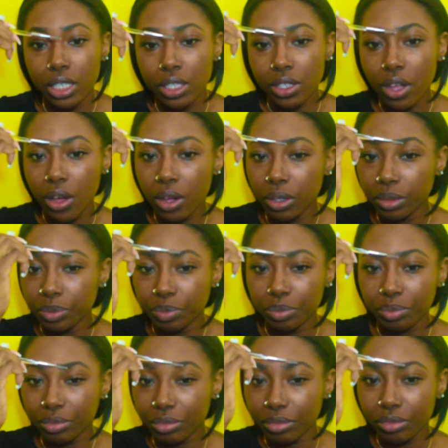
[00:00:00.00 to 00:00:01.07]
So,
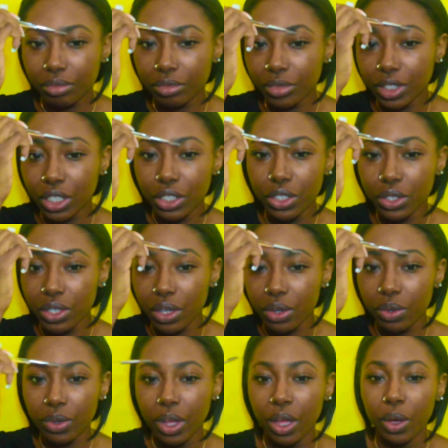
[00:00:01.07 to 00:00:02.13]
you
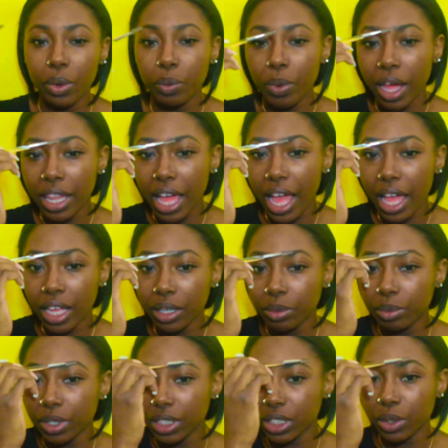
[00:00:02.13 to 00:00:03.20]
know, while I
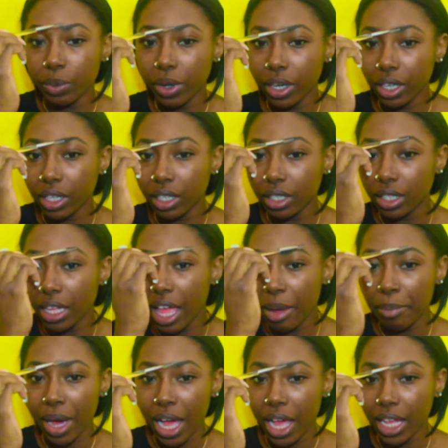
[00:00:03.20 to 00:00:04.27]
went to work
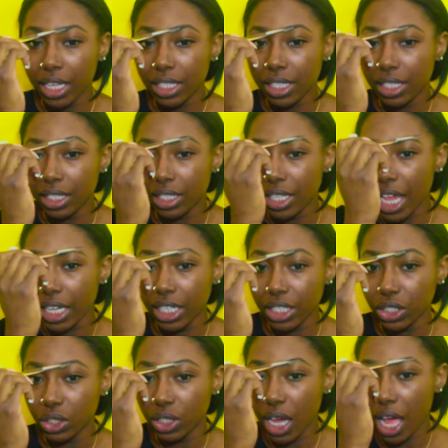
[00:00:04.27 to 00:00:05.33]
at my
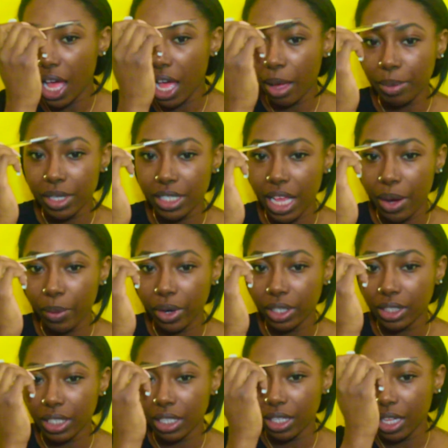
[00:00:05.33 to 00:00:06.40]
second job, because I
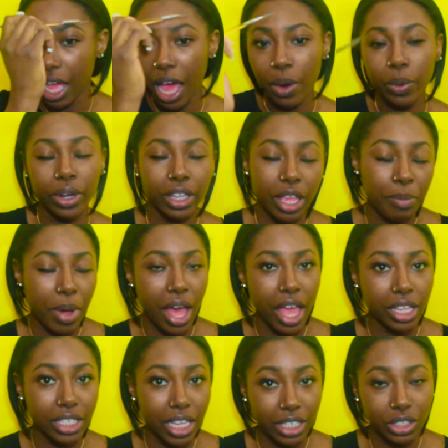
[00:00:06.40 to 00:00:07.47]
work at
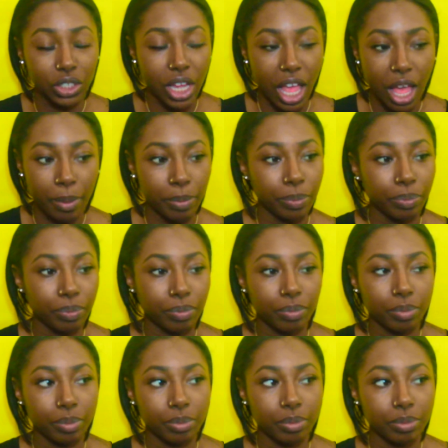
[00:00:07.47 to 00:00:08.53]
my second job
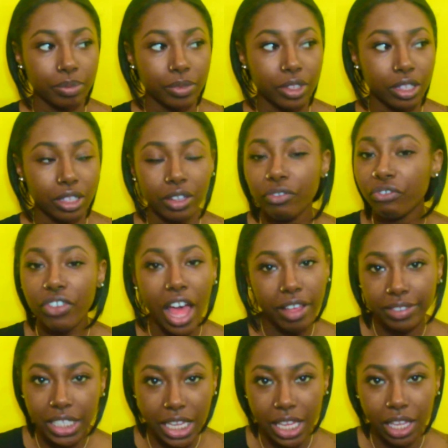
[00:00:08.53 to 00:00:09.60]

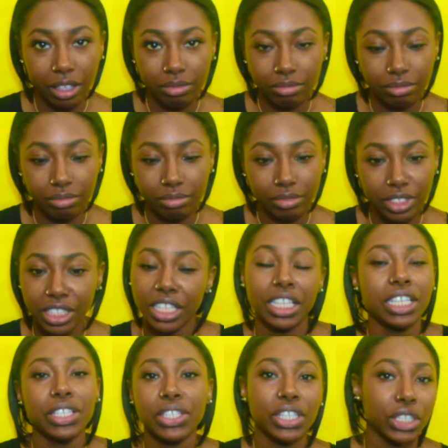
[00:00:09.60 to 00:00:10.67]
5 to 8. It's the
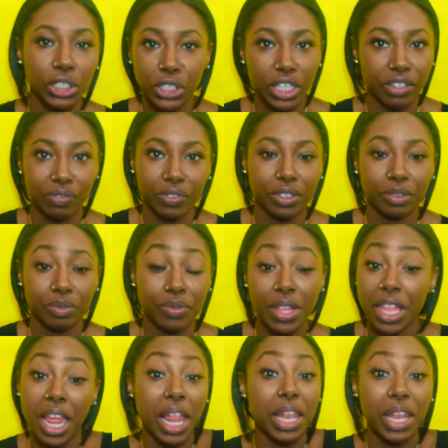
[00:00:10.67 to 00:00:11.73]
easiest shift,
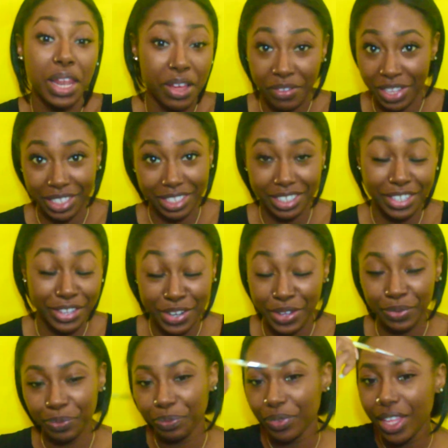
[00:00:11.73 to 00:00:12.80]
and I love it, you
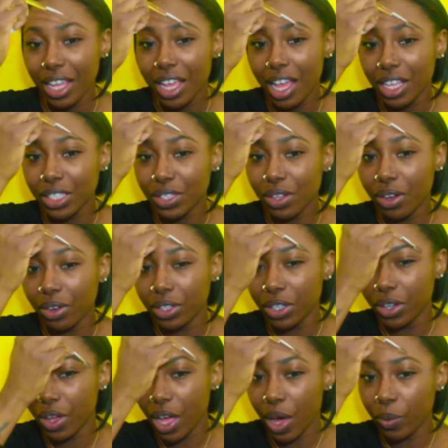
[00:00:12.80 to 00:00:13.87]
know? So,
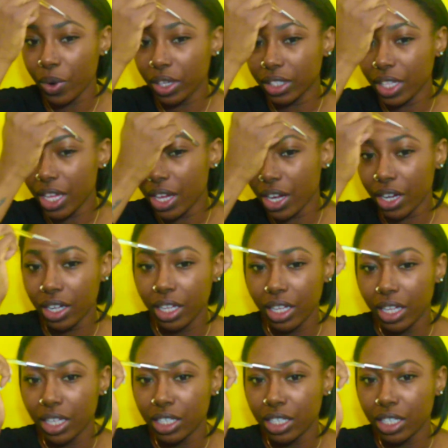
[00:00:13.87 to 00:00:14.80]
you know, I worked there.